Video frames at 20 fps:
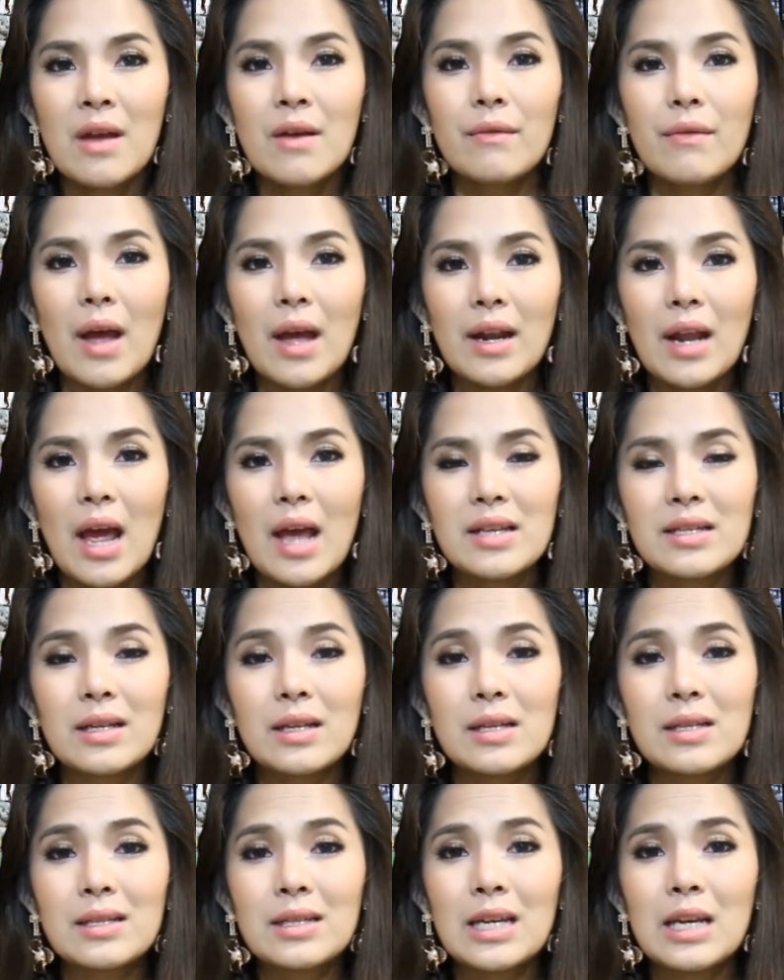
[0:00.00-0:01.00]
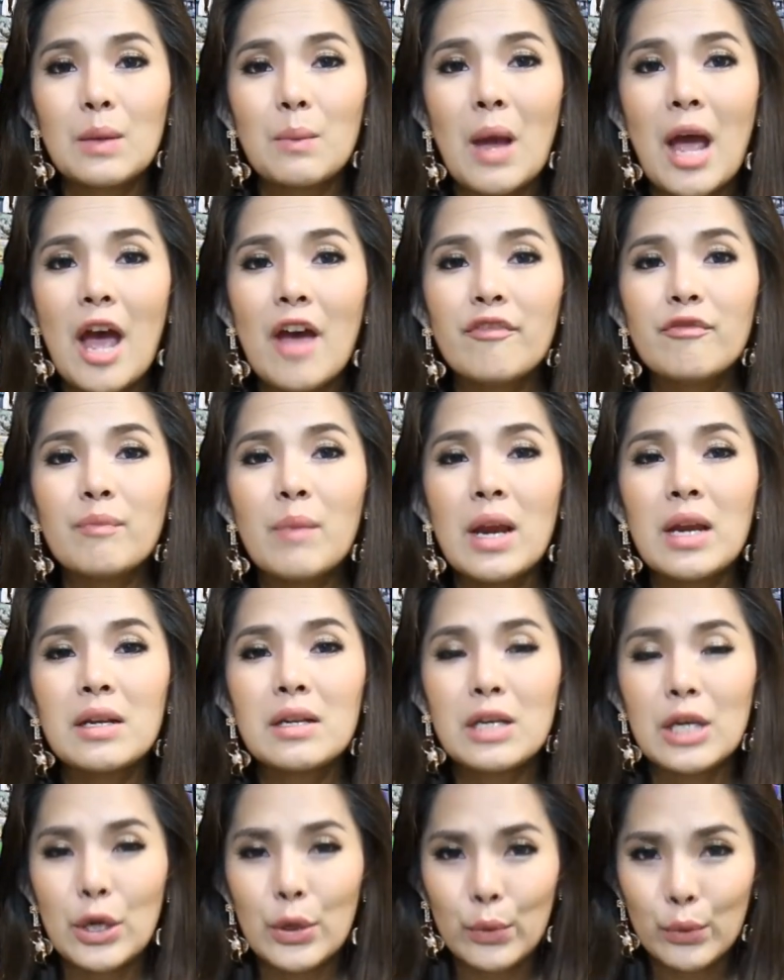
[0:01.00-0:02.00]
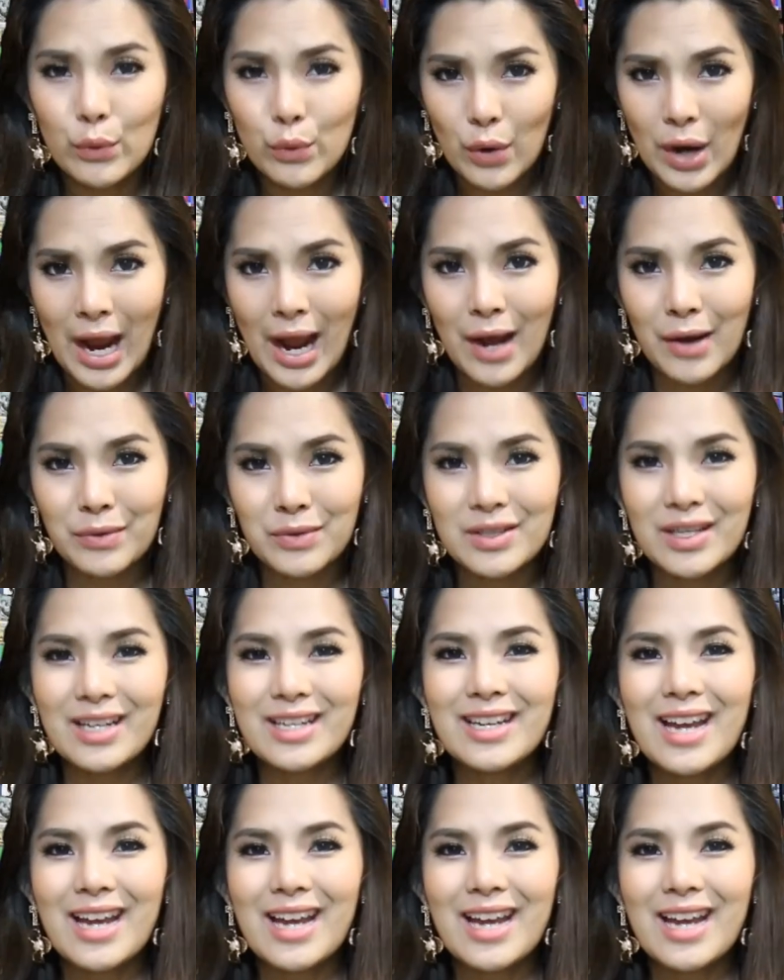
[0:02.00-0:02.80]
Van As and his team have made new ground.